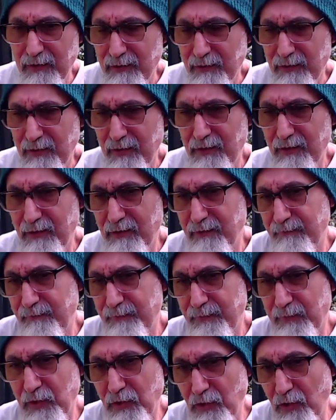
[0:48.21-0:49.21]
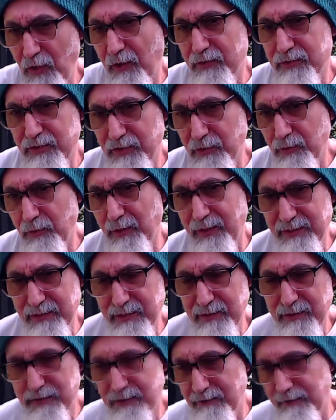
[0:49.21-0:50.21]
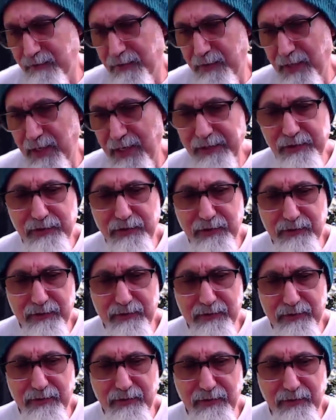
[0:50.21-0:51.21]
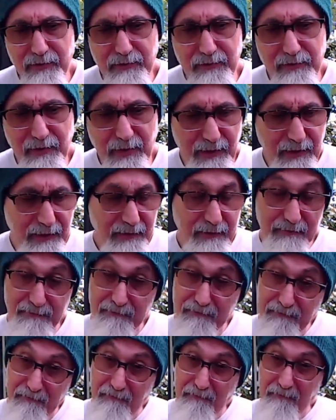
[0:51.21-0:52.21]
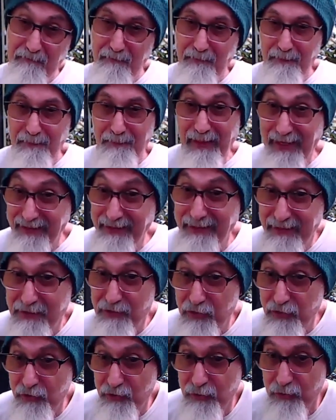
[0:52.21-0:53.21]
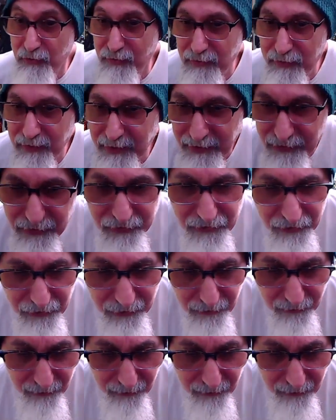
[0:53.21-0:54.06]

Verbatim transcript: uh, the consequences of their actions, right? And it is true. It is true.